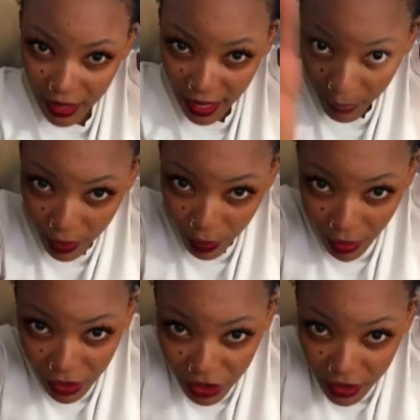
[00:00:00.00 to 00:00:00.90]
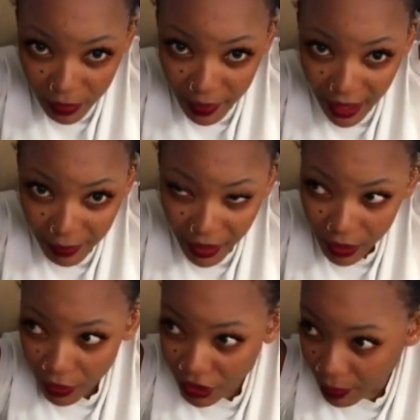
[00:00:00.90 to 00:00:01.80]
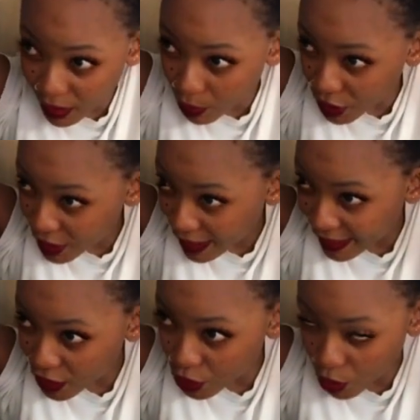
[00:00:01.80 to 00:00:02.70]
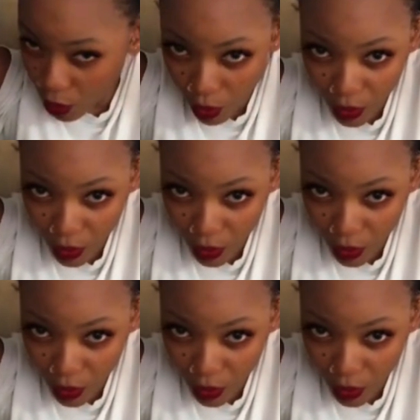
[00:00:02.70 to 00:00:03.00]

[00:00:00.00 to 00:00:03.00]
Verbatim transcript: I will wash it, but how am I gonna wash it? Am I gonna wash it like Iliso?